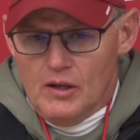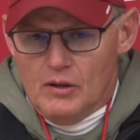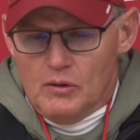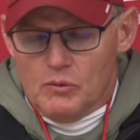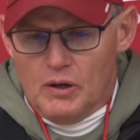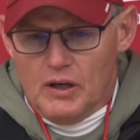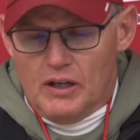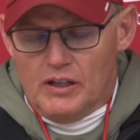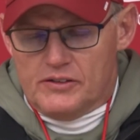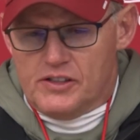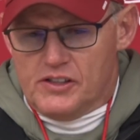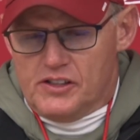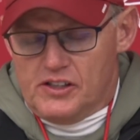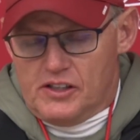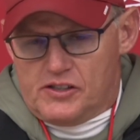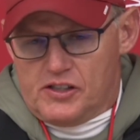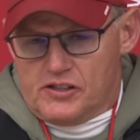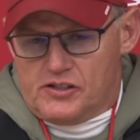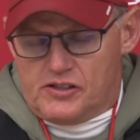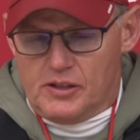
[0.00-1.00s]
Well, it's
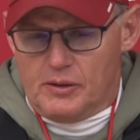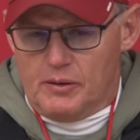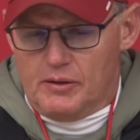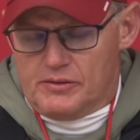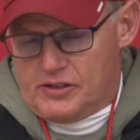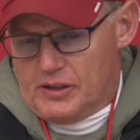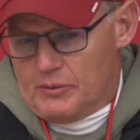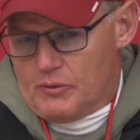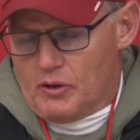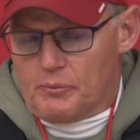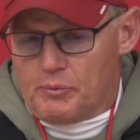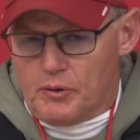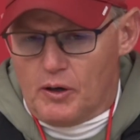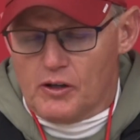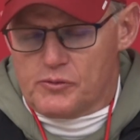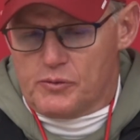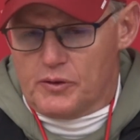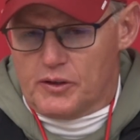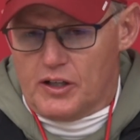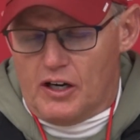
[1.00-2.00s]
a similar
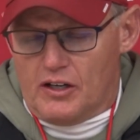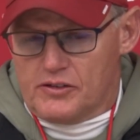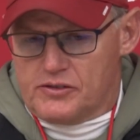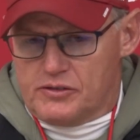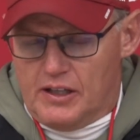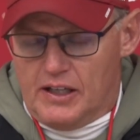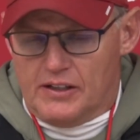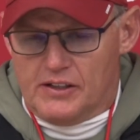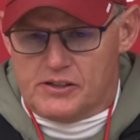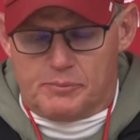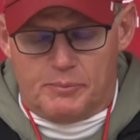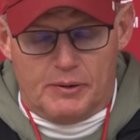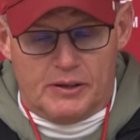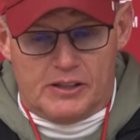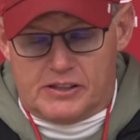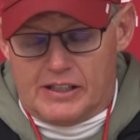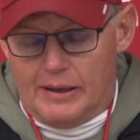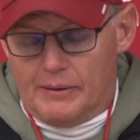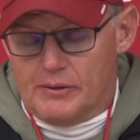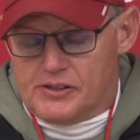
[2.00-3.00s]
approach regards to, hey, this is the
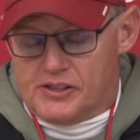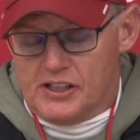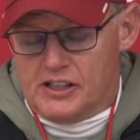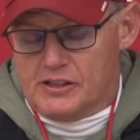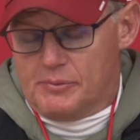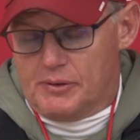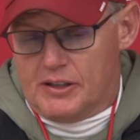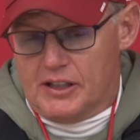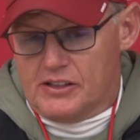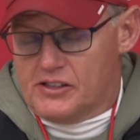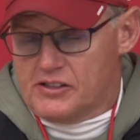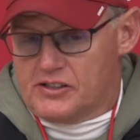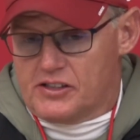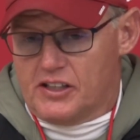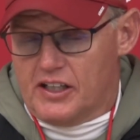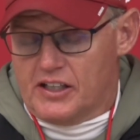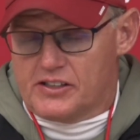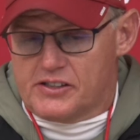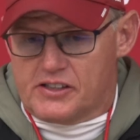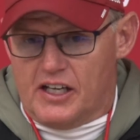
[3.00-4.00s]
biggest game of the season because it's the
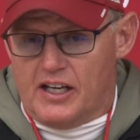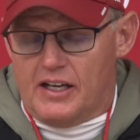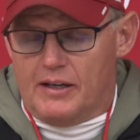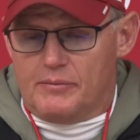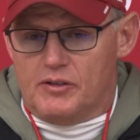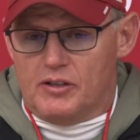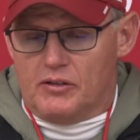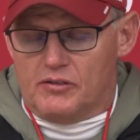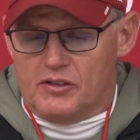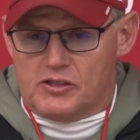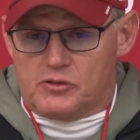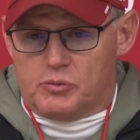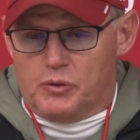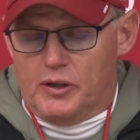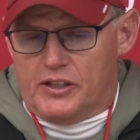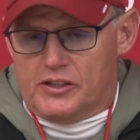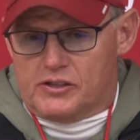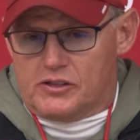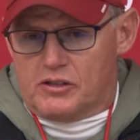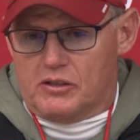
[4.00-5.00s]
next game. You know, this
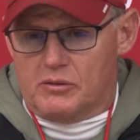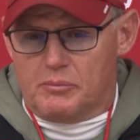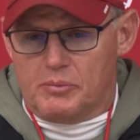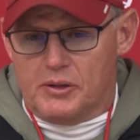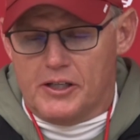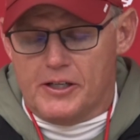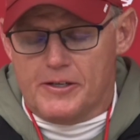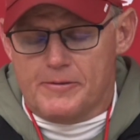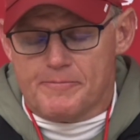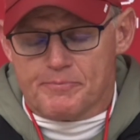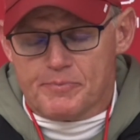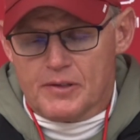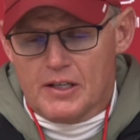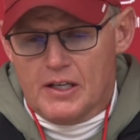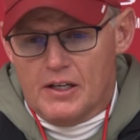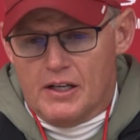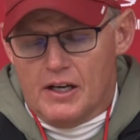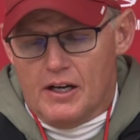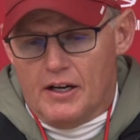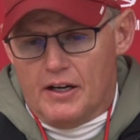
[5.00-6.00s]
week is going to be
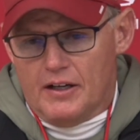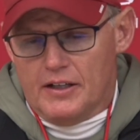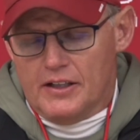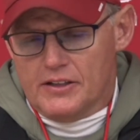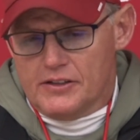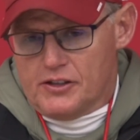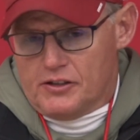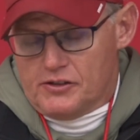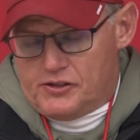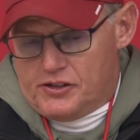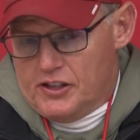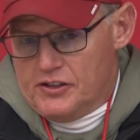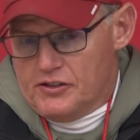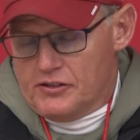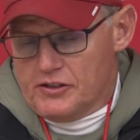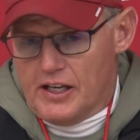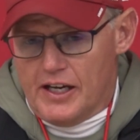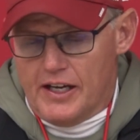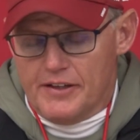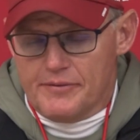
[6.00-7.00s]
is our
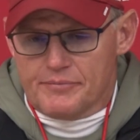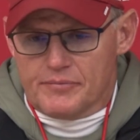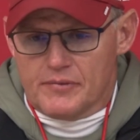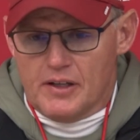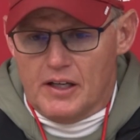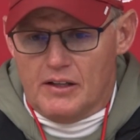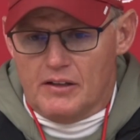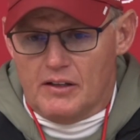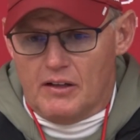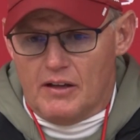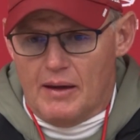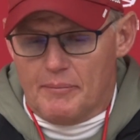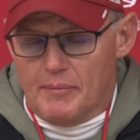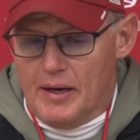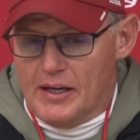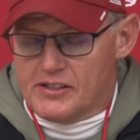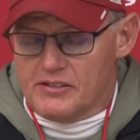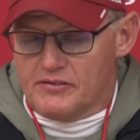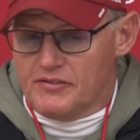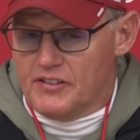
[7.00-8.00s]
senior day, and that
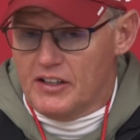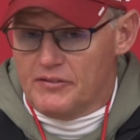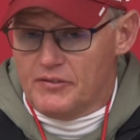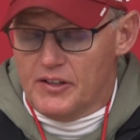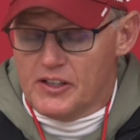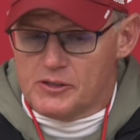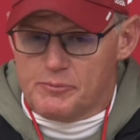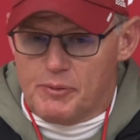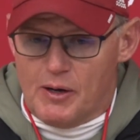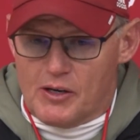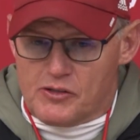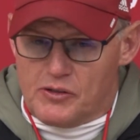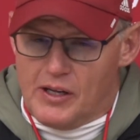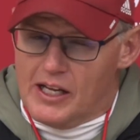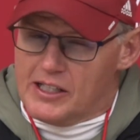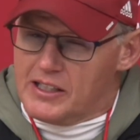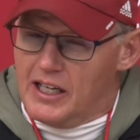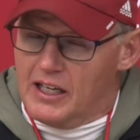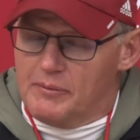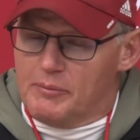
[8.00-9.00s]
makes it very, very special.
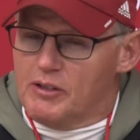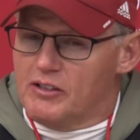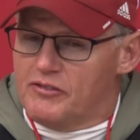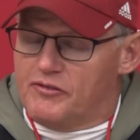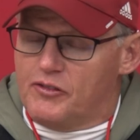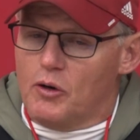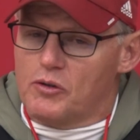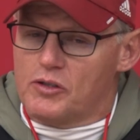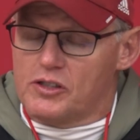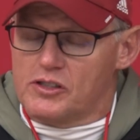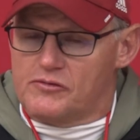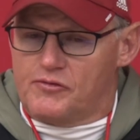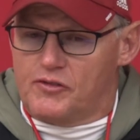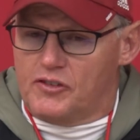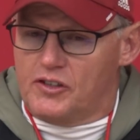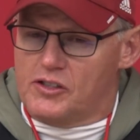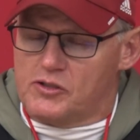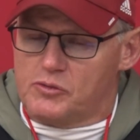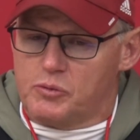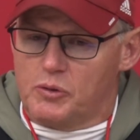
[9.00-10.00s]
That's kind of been the focus for
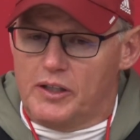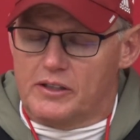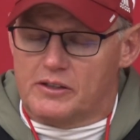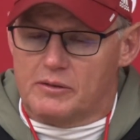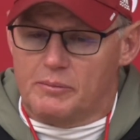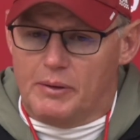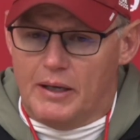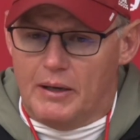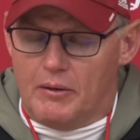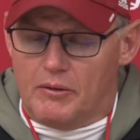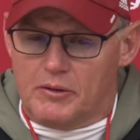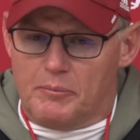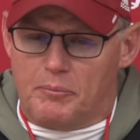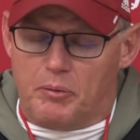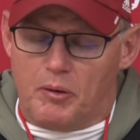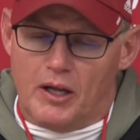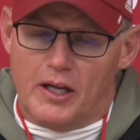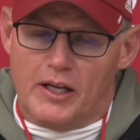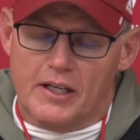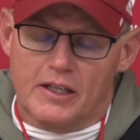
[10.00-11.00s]
this week, to be able to
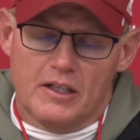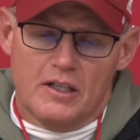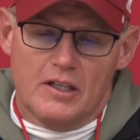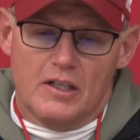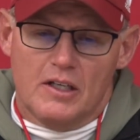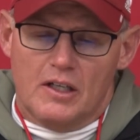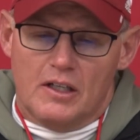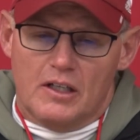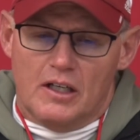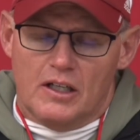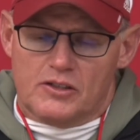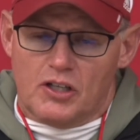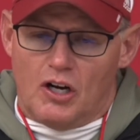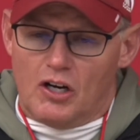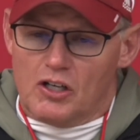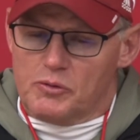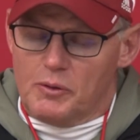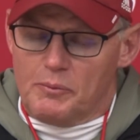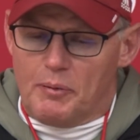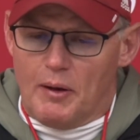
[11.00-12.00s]
play as
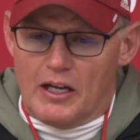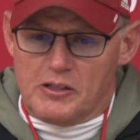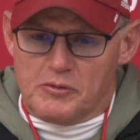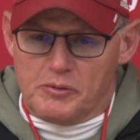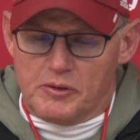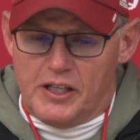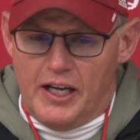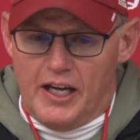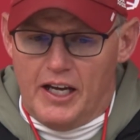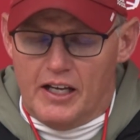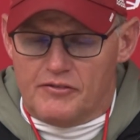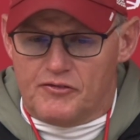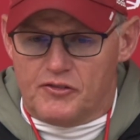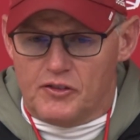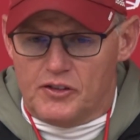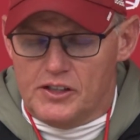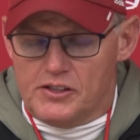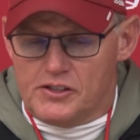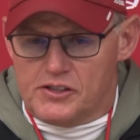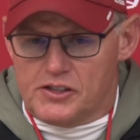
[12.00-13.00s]
hard as we possibly can
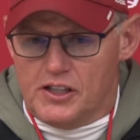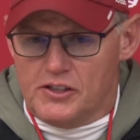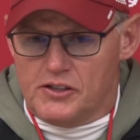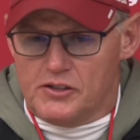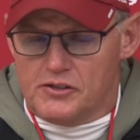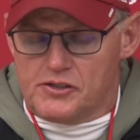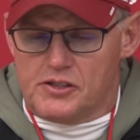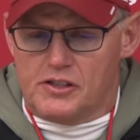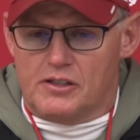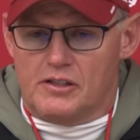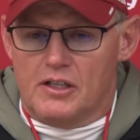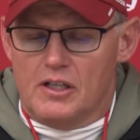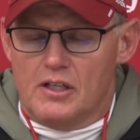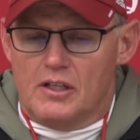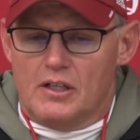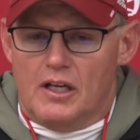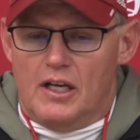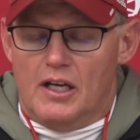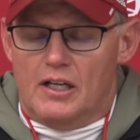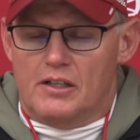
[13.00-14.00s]
for these seniors,
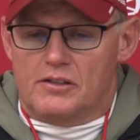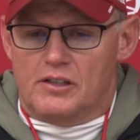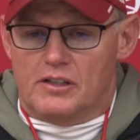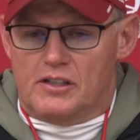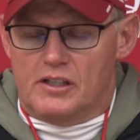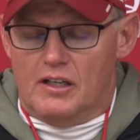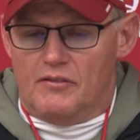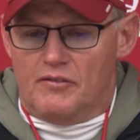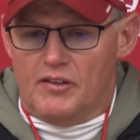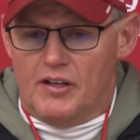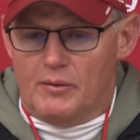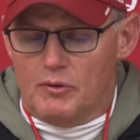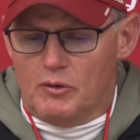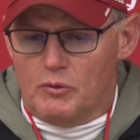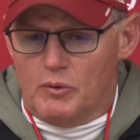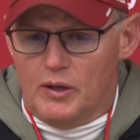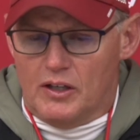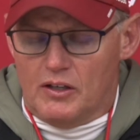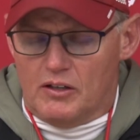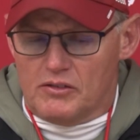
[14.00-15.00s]
and to give them a
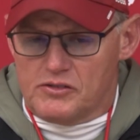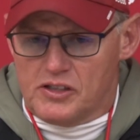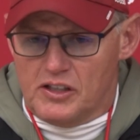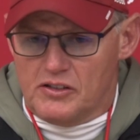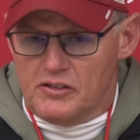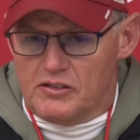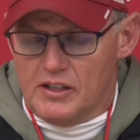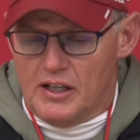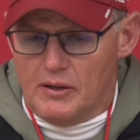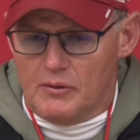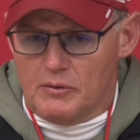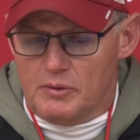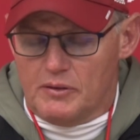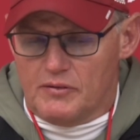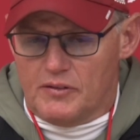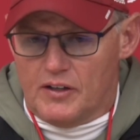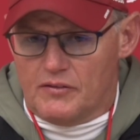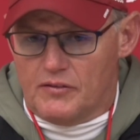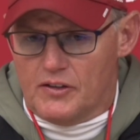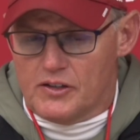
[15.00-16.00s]
win on senior day would be
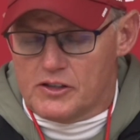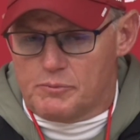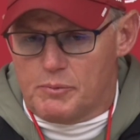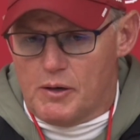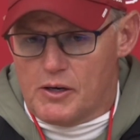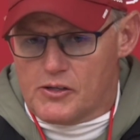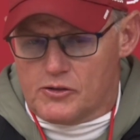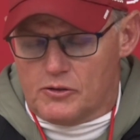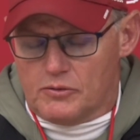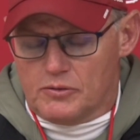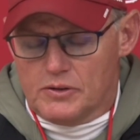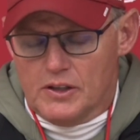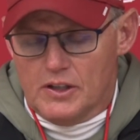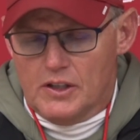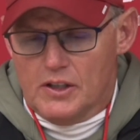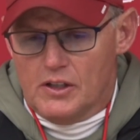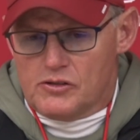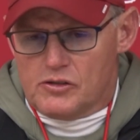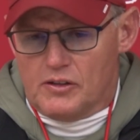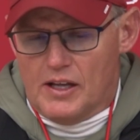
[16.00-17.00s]
very, very special.
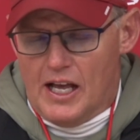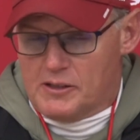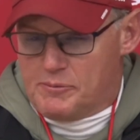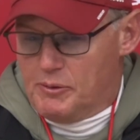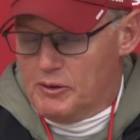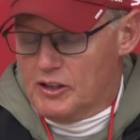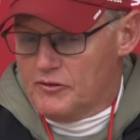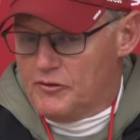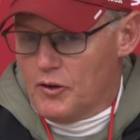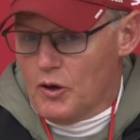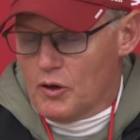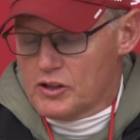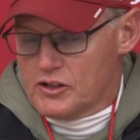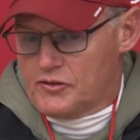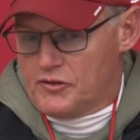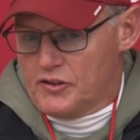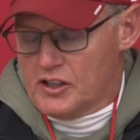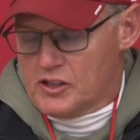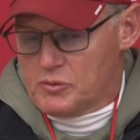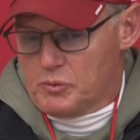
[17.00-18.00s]
So that's been the focus
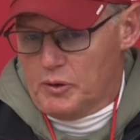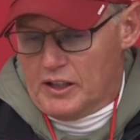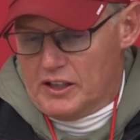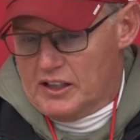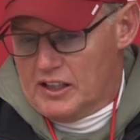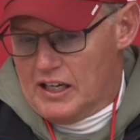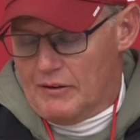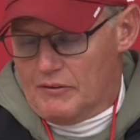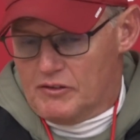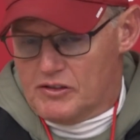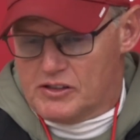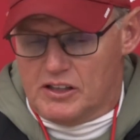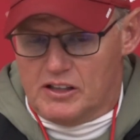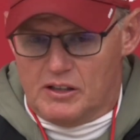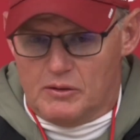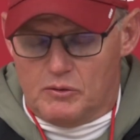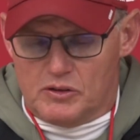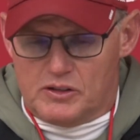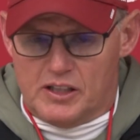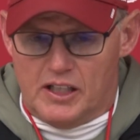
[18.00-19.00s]
for this week, and then obviously
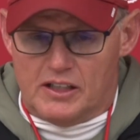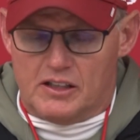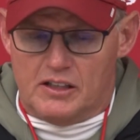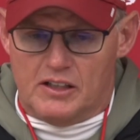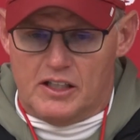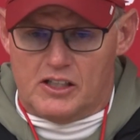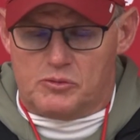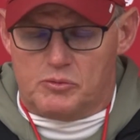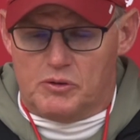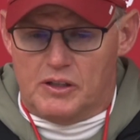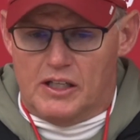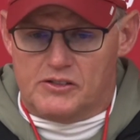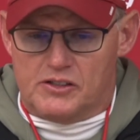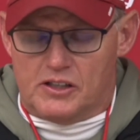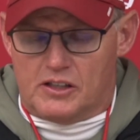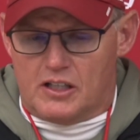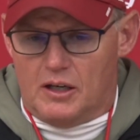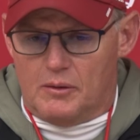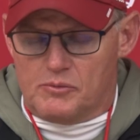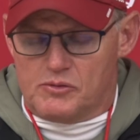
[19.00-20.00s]
then we'll take the next one as
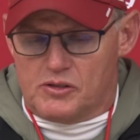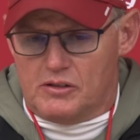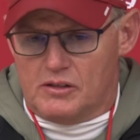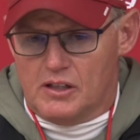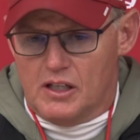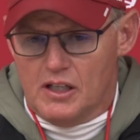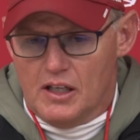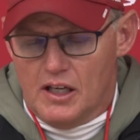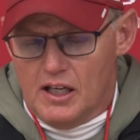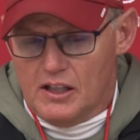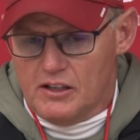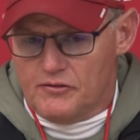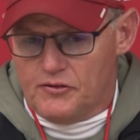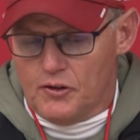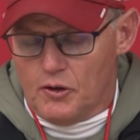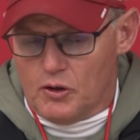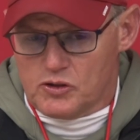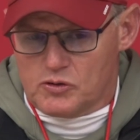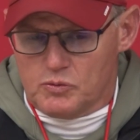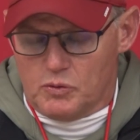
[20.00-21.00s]
it comes, and the
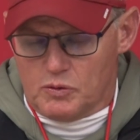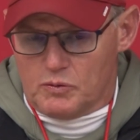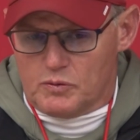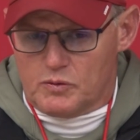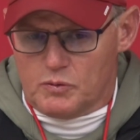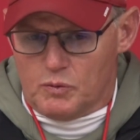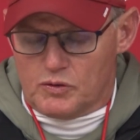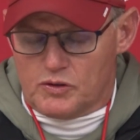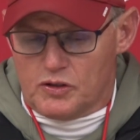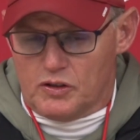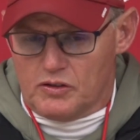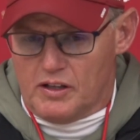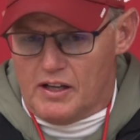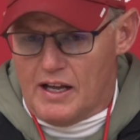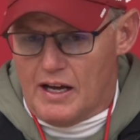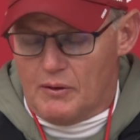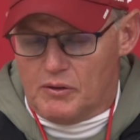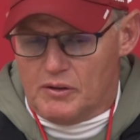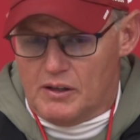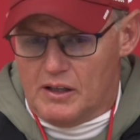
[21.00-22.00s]
focus will turn to
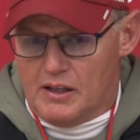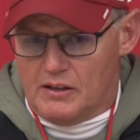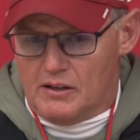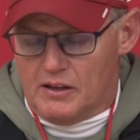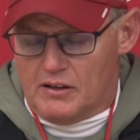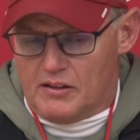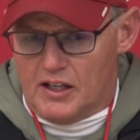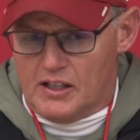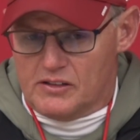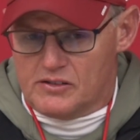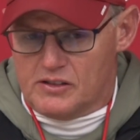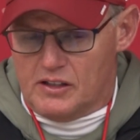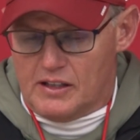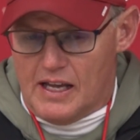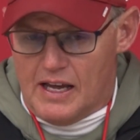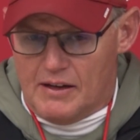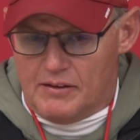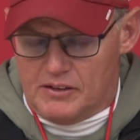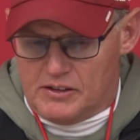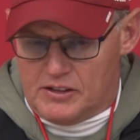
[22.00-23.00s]
that one and the things
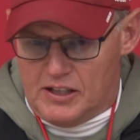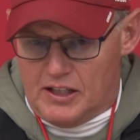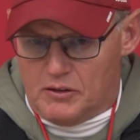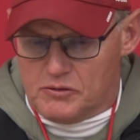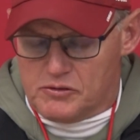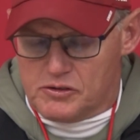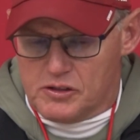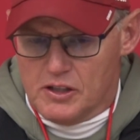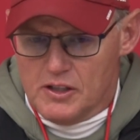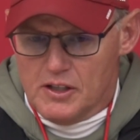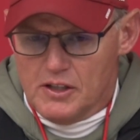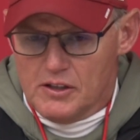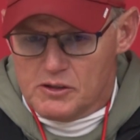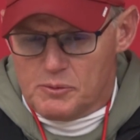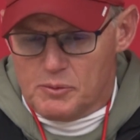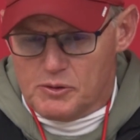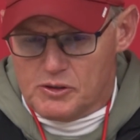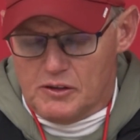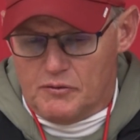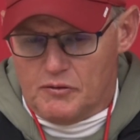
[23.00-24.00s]
that entails
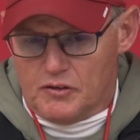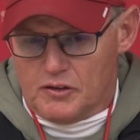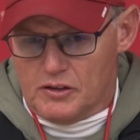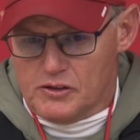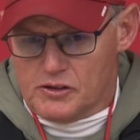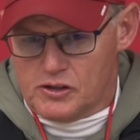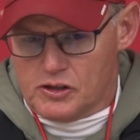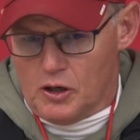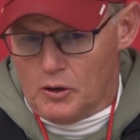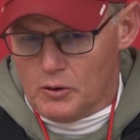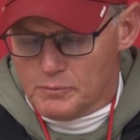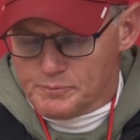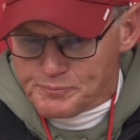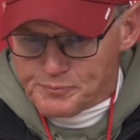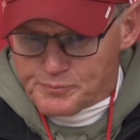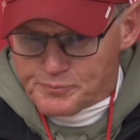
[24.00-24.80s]
specifically. So.